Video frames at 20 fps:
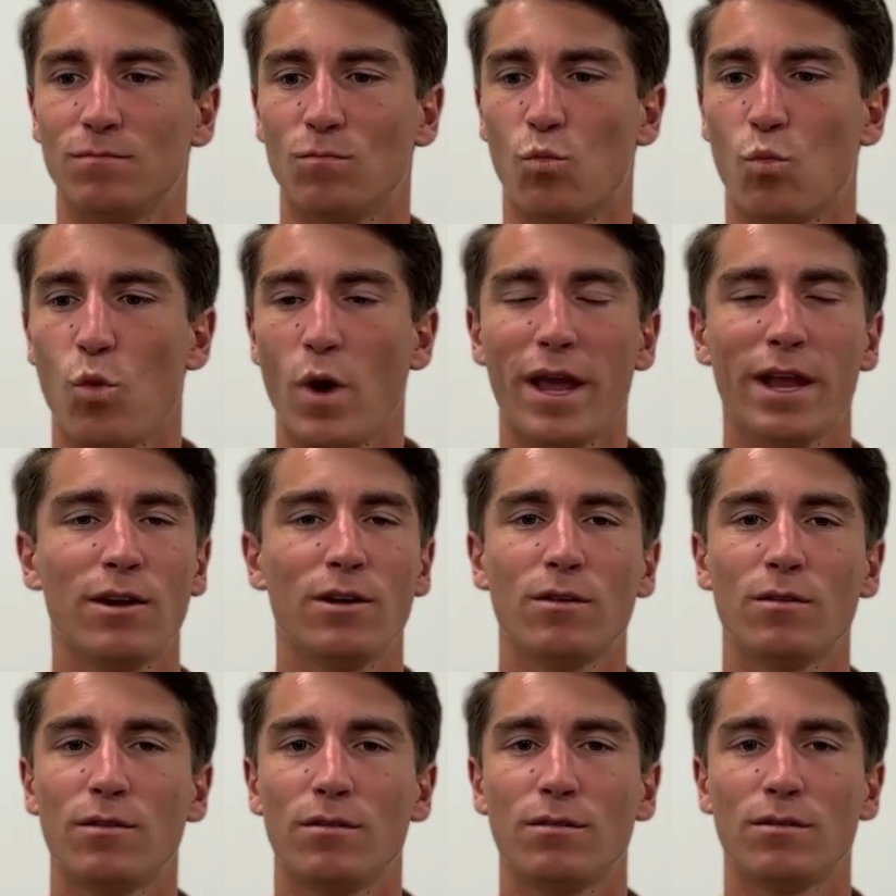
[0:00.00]

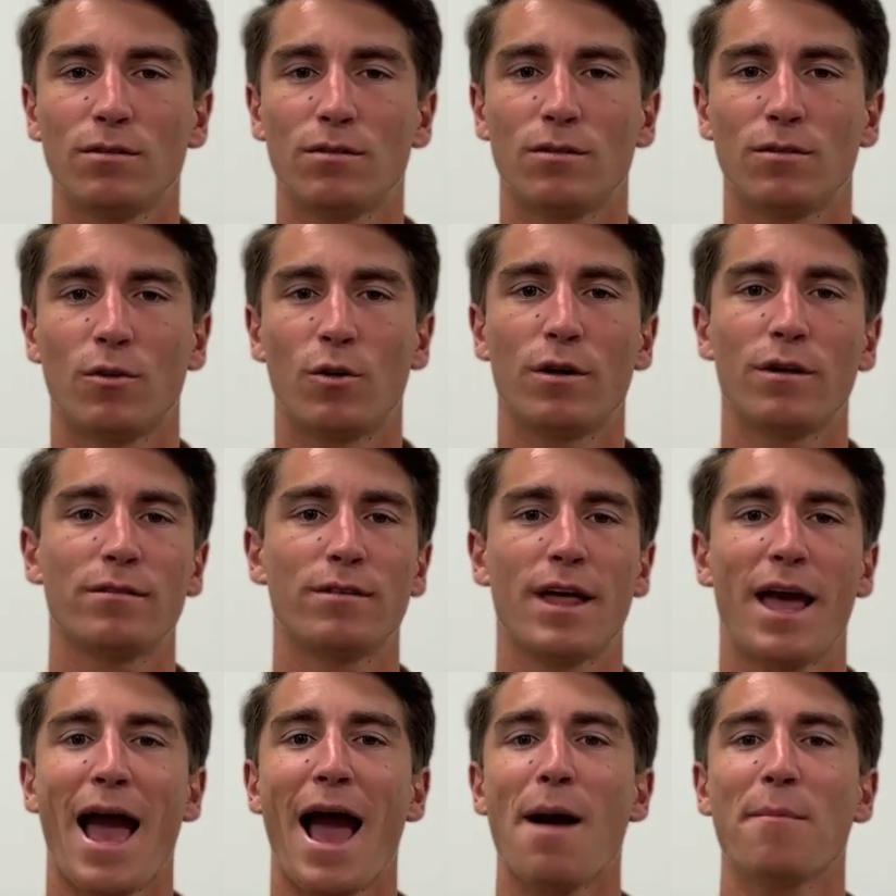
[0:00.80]
wind or
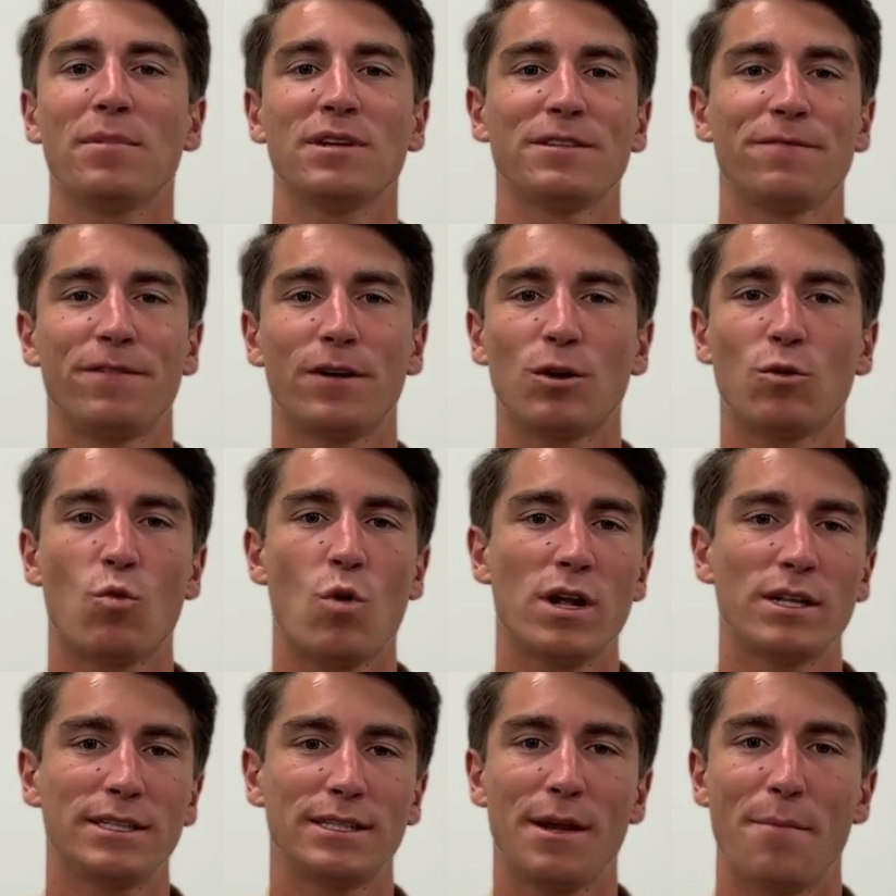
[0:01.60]
the atmosphere
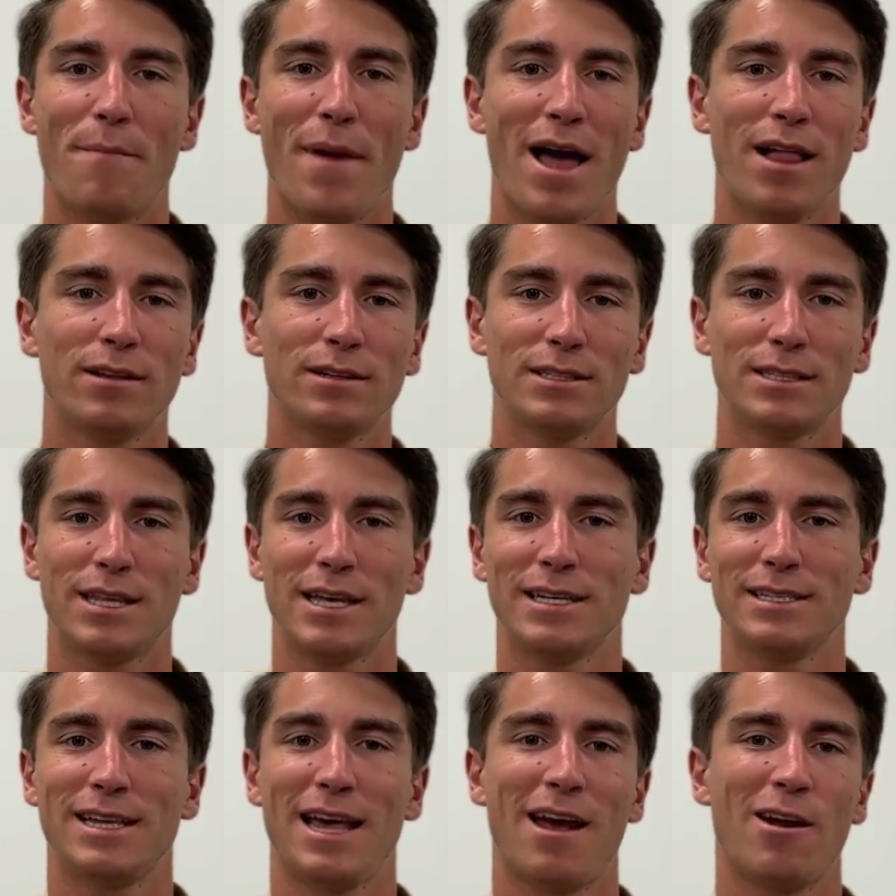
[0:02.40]
wants to balance
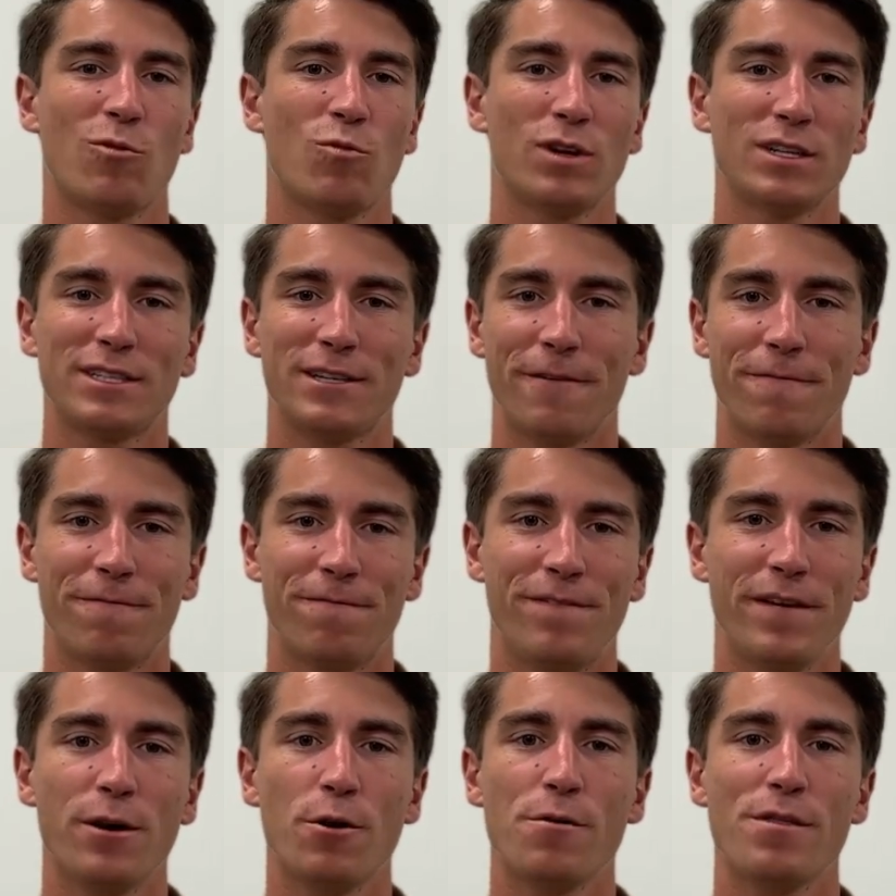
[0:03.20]
things out. It wants to
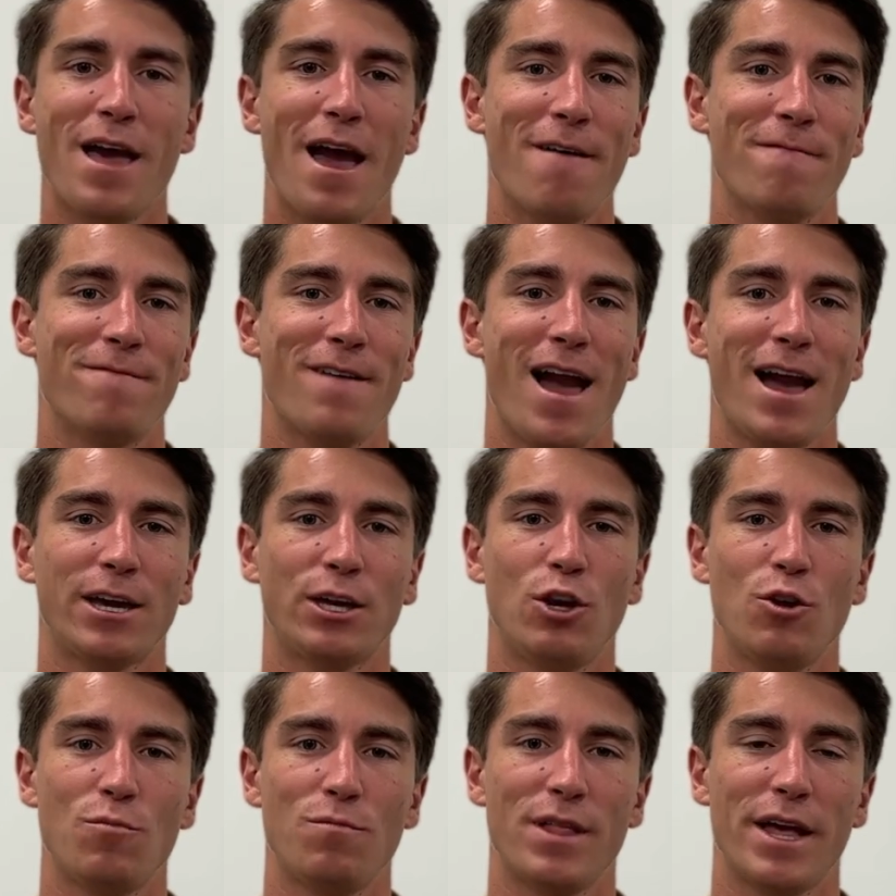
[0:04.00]
fill that
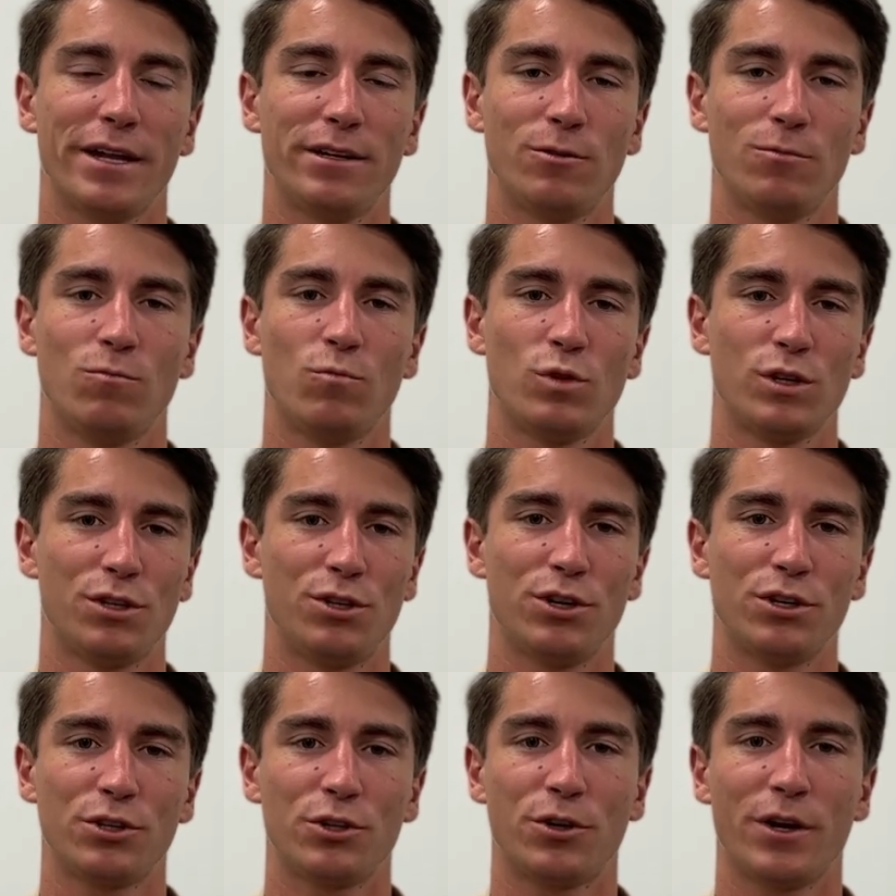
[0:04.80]
vacuum that was
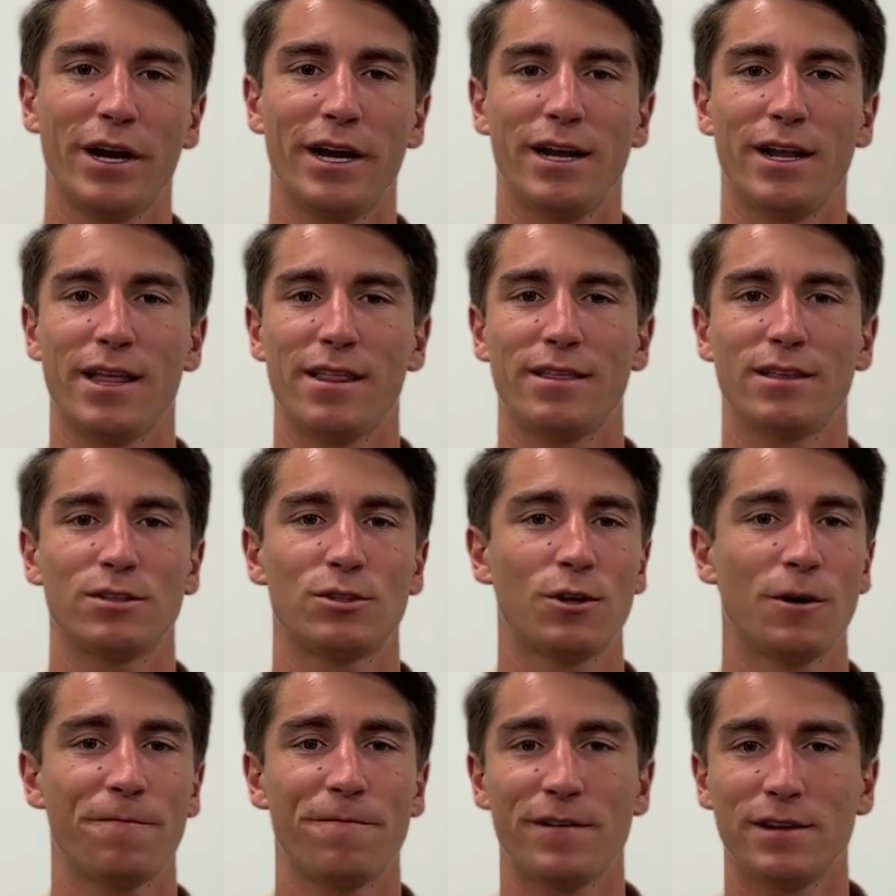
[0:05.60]
just created at the
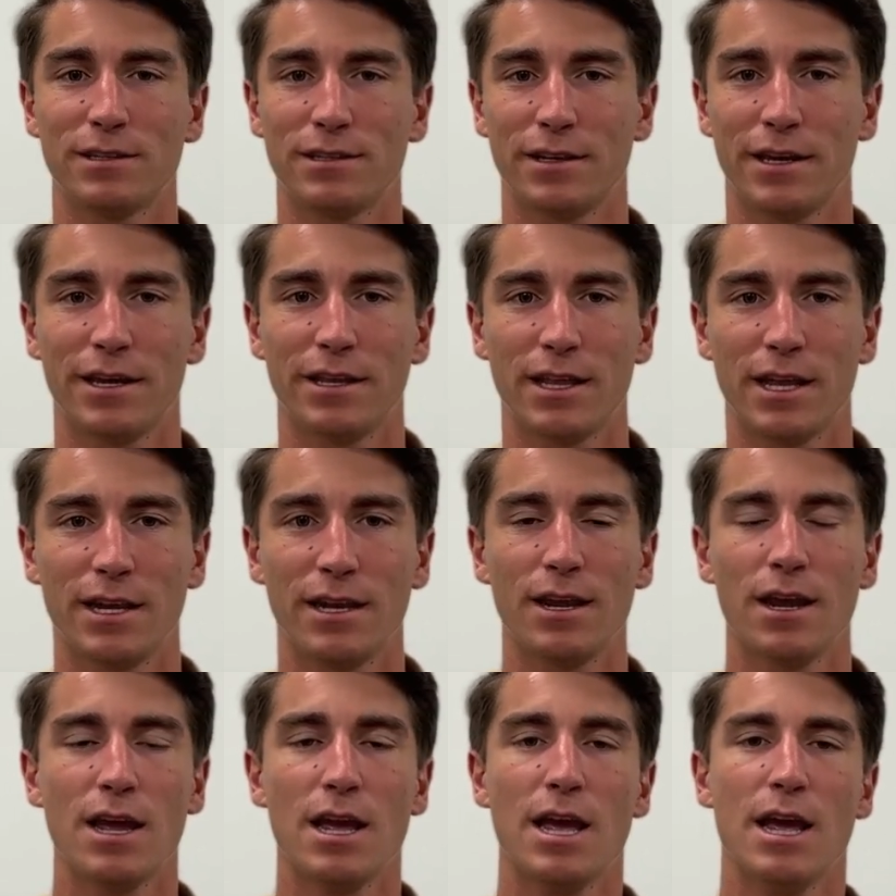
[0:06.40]
surface inland.